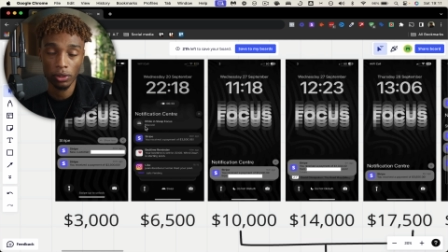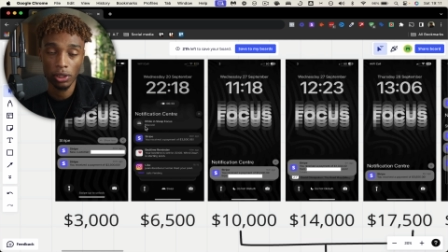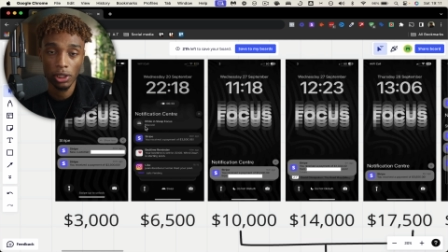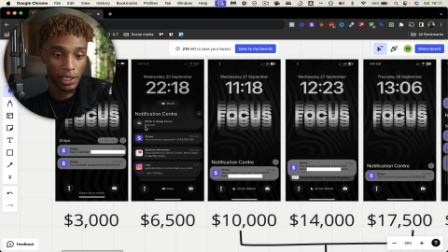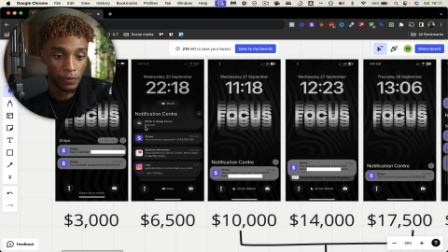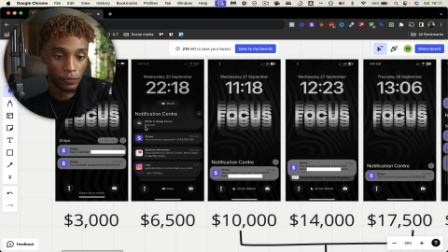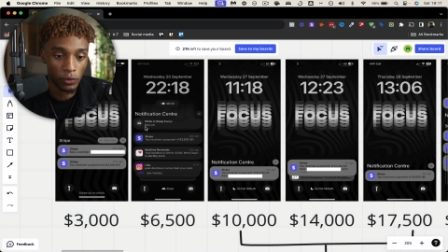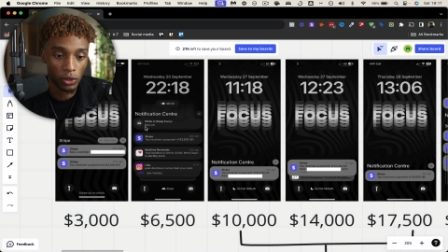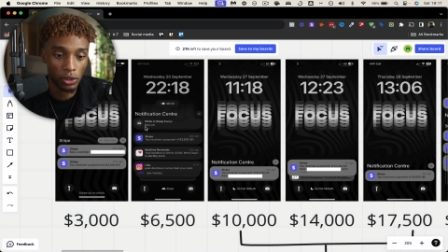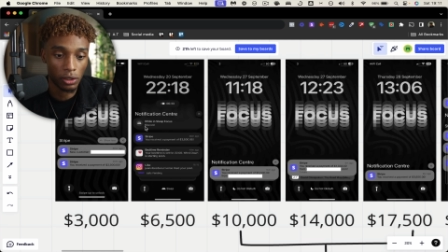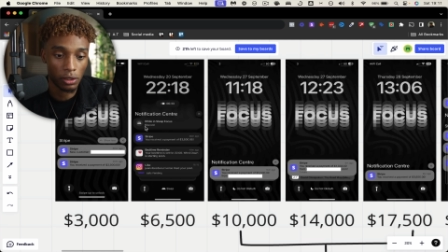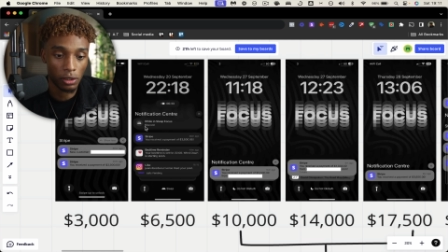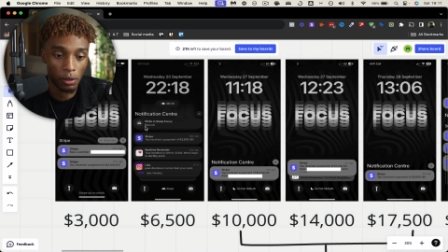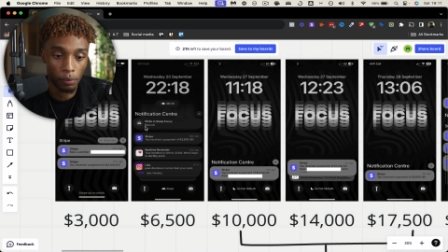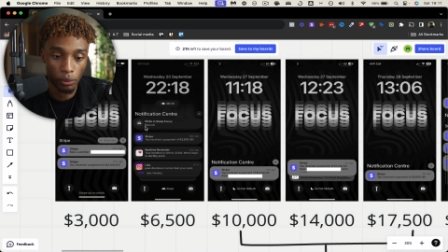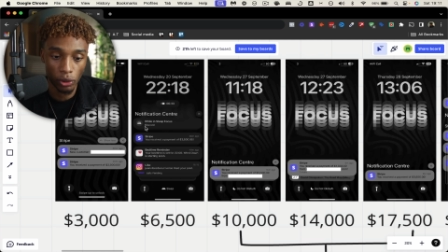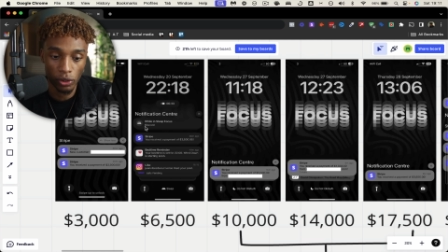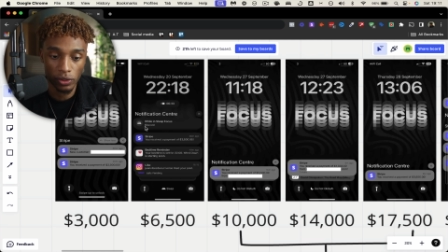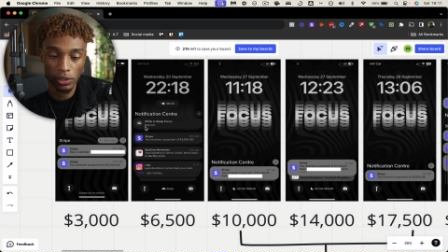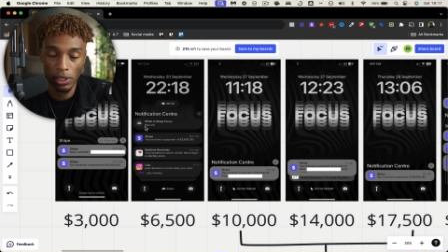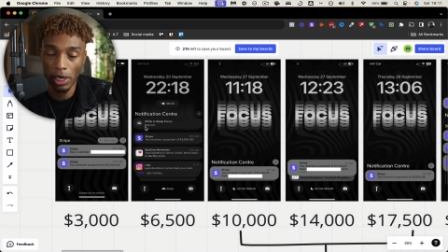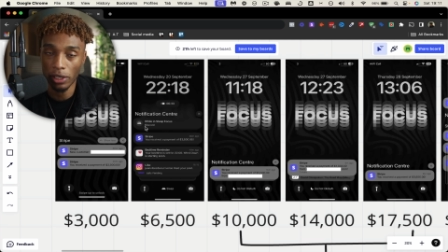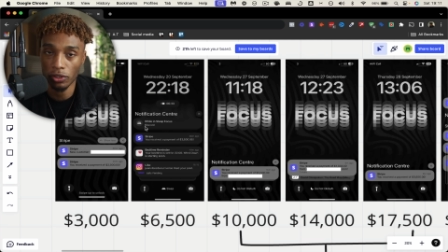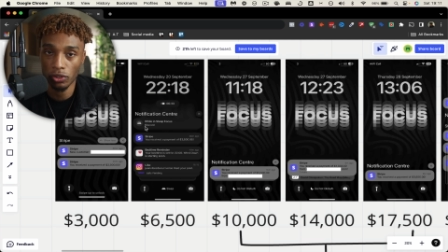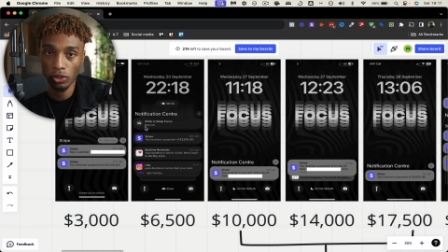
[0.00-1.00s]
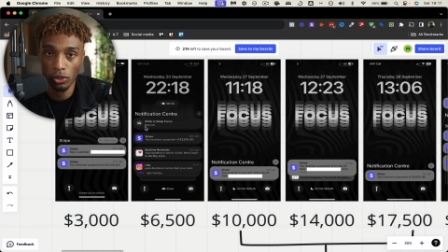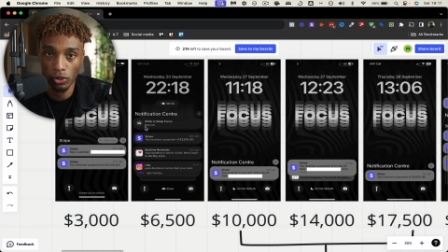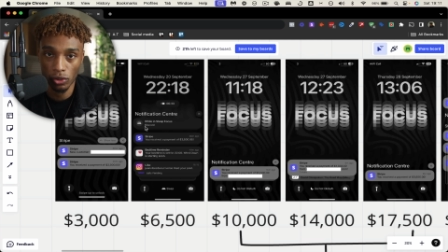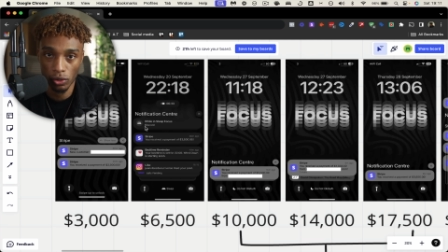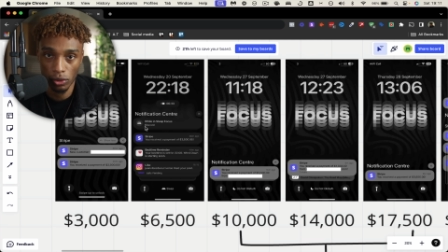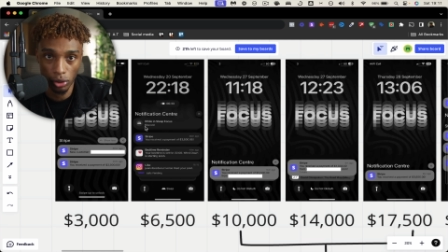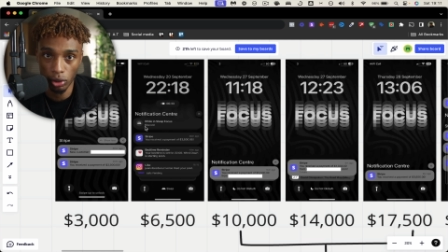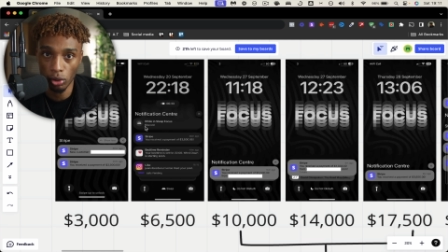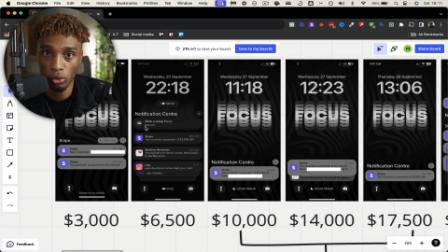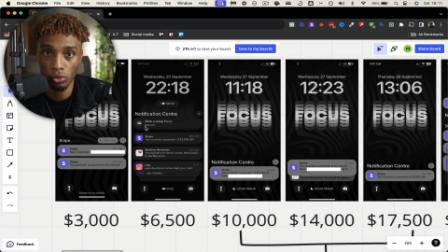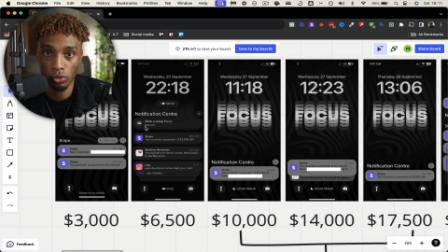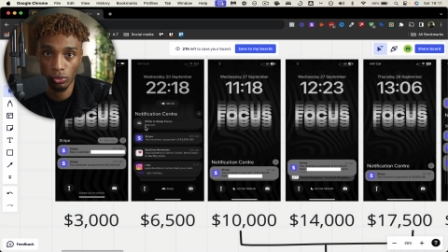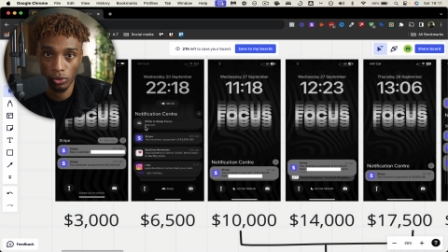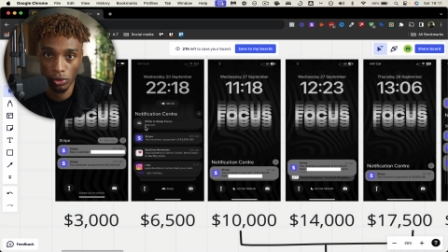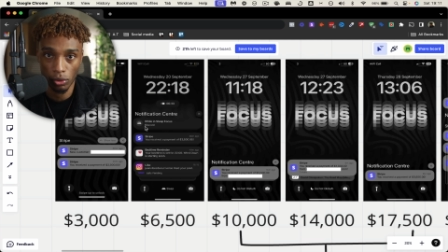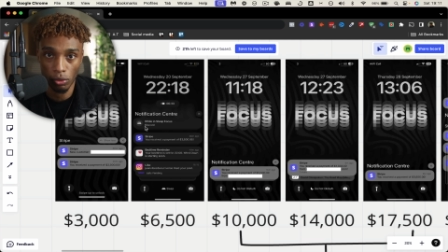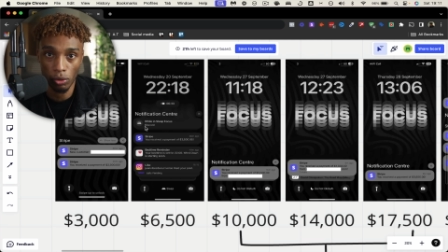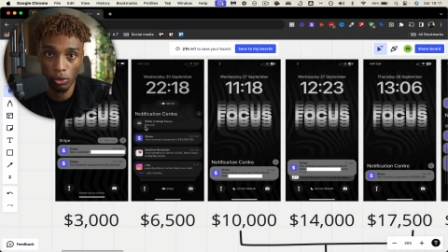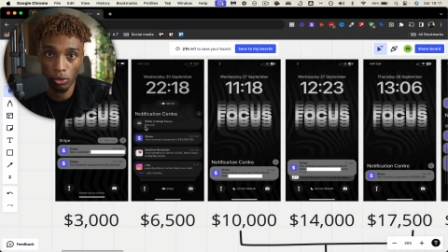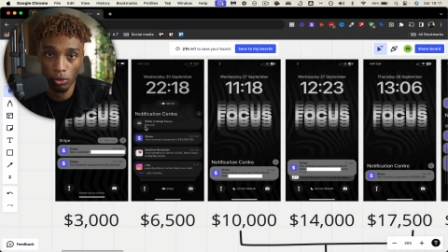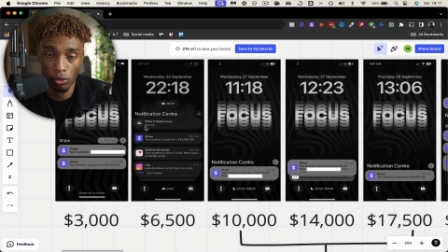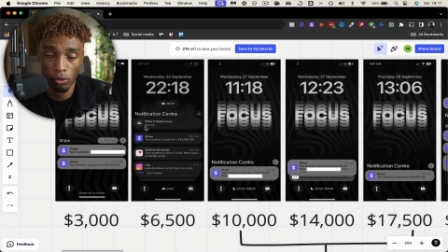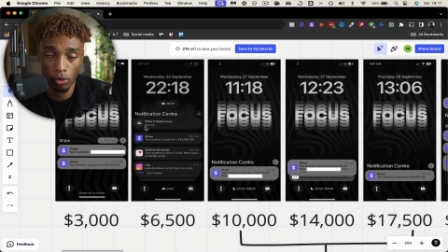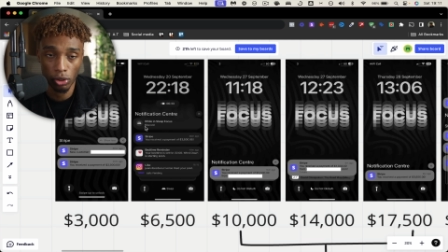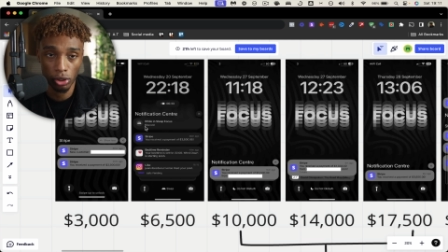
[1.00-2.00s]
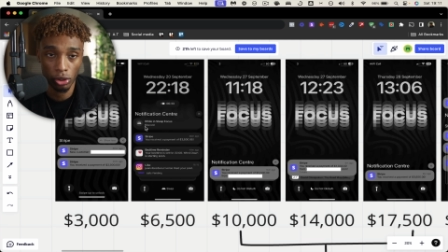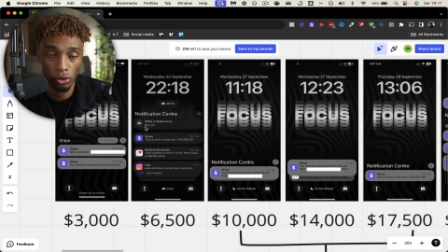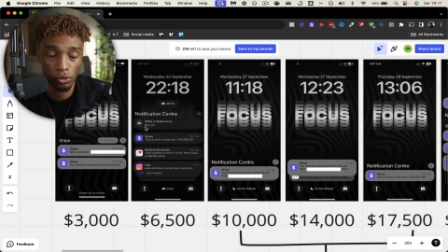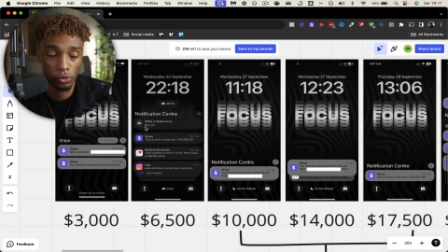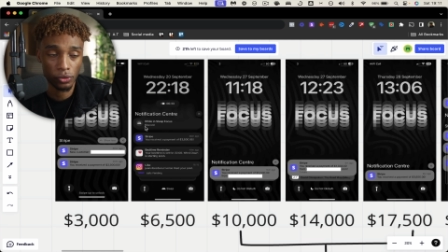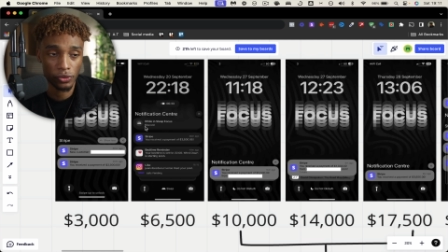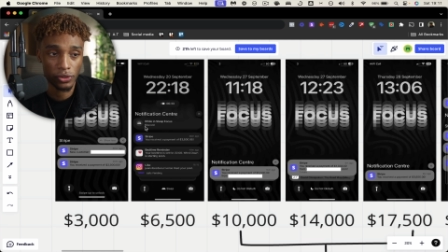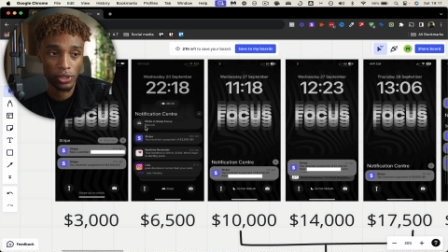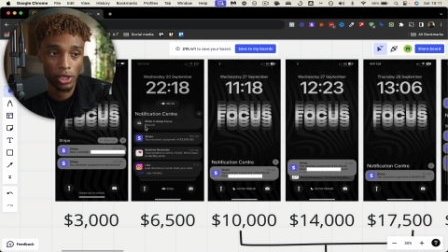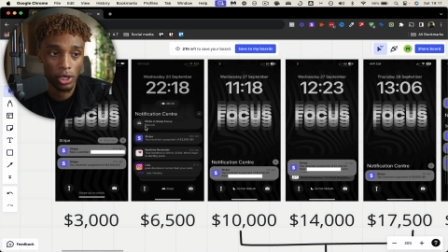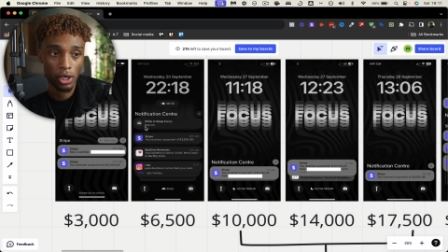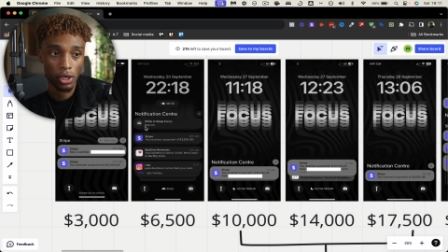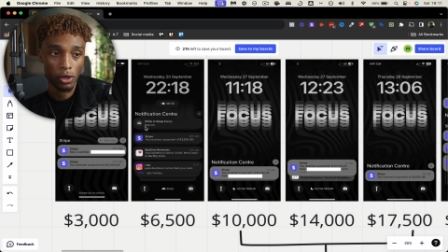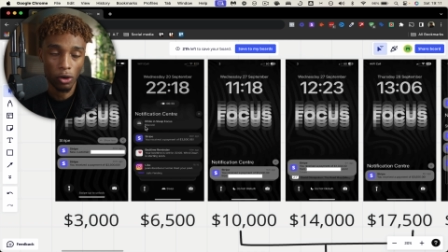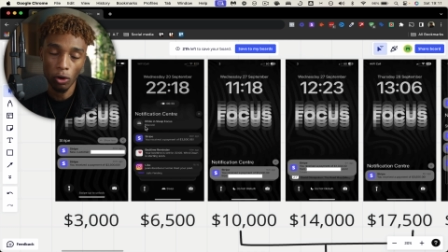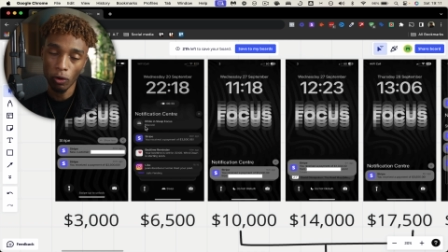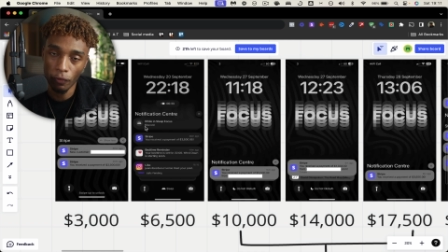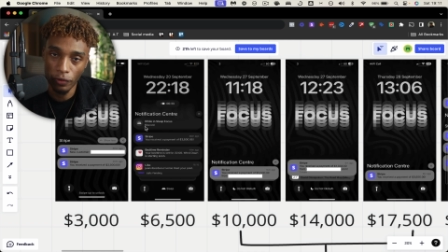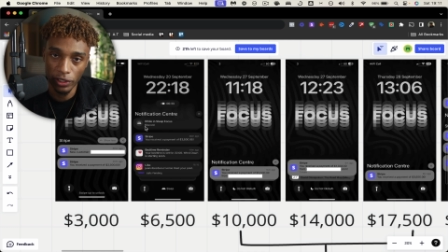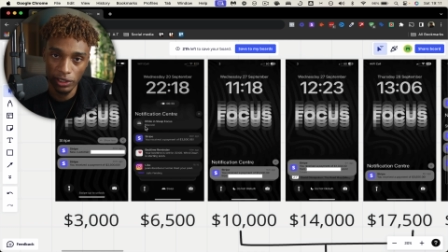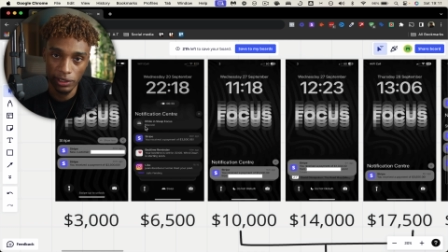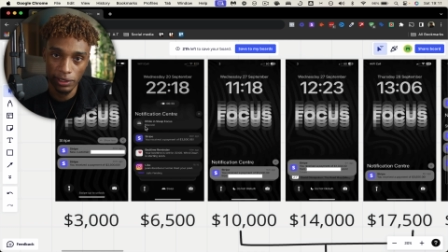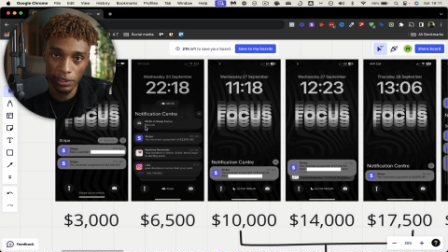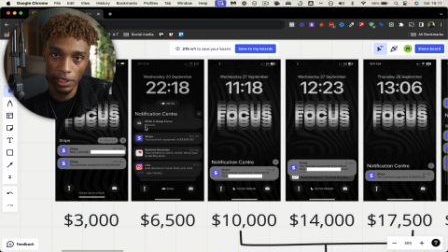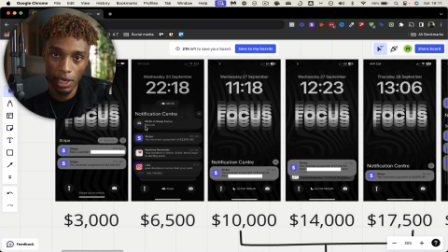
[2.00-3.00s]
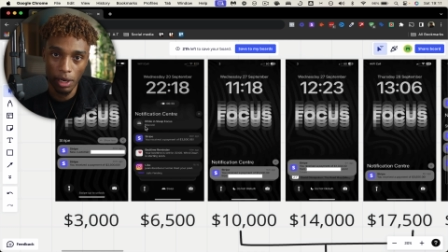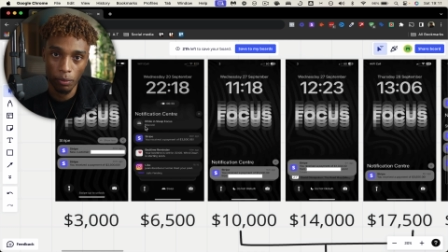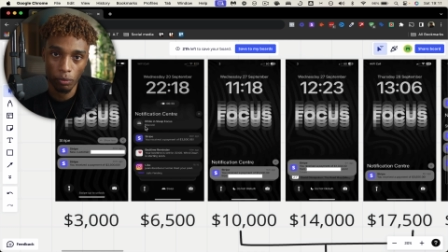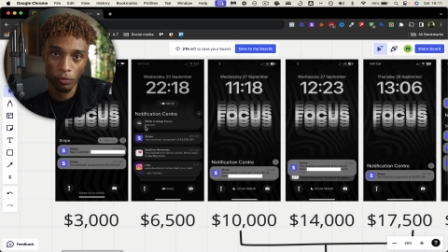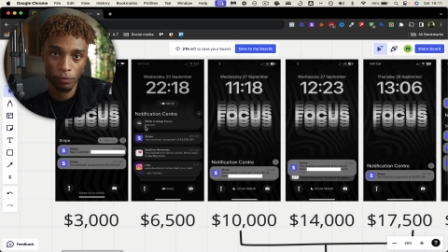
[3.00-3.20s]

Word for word: Even the person I just closed, quote unquote, closed over DM.